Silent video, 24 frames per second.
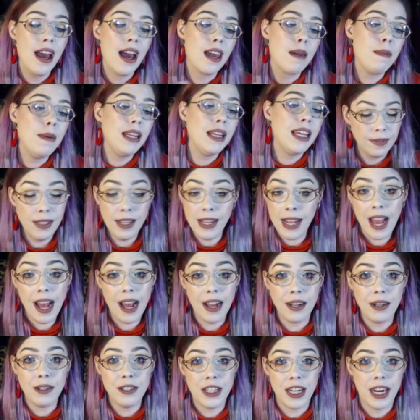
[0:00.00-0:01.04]
I can be like, yeah,
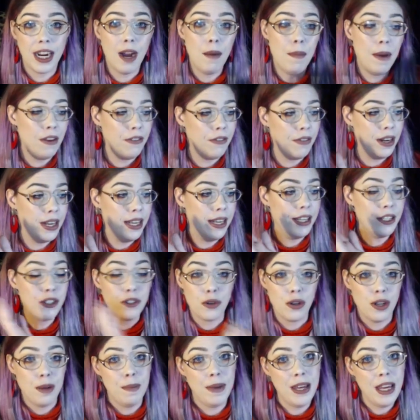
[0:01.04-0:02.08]
go check out my friend
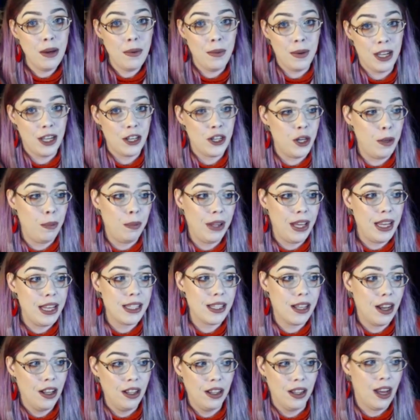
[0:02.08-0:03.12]
Scream Kiwi. She plays
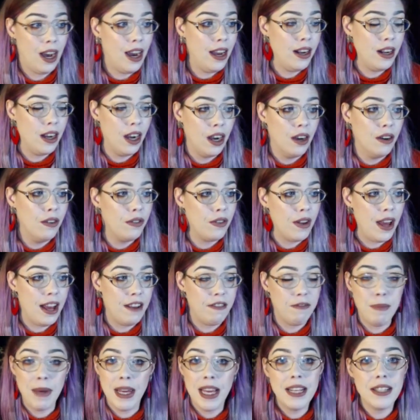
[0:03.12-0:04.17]
a lot of
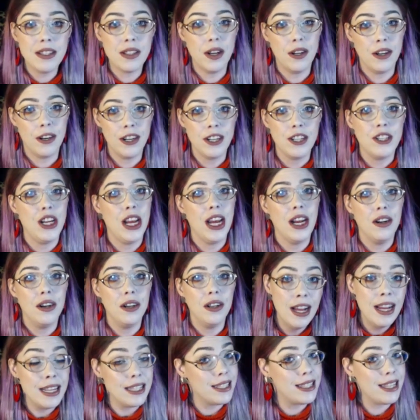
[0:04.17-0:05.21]
FPS on her
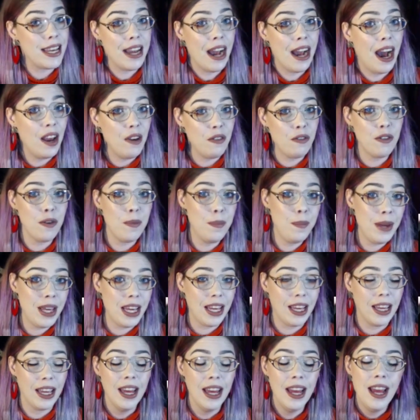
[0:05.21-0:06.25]
channel, and say hi from
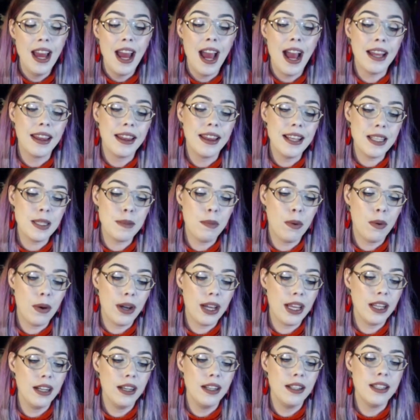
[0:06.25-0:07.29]
me. At this
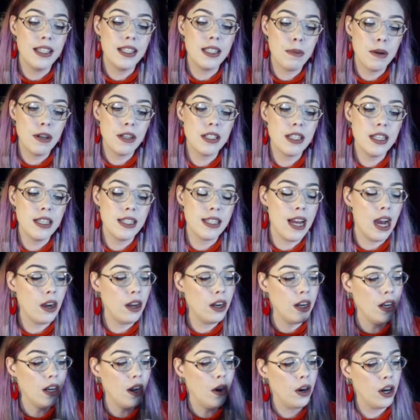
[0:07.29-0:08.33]
point, this person is now going
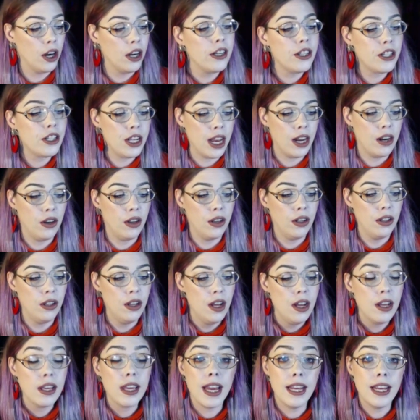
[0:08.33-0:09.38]
to go to her channel,
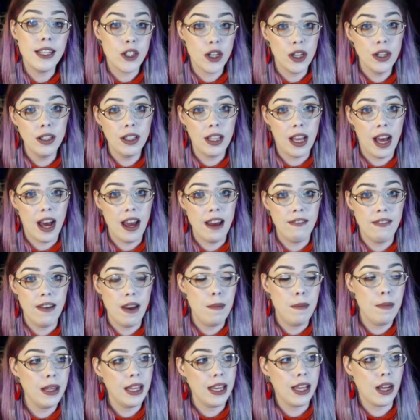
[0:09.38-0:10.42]
catch her live, and
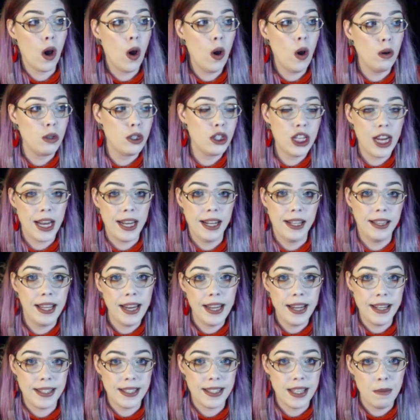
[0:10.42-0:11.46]
be like, oh,
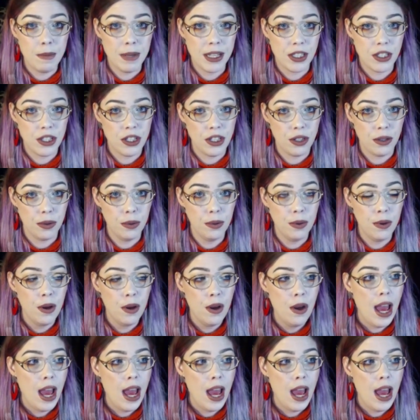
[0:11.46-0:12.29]
HeyShadyLady sent me to you.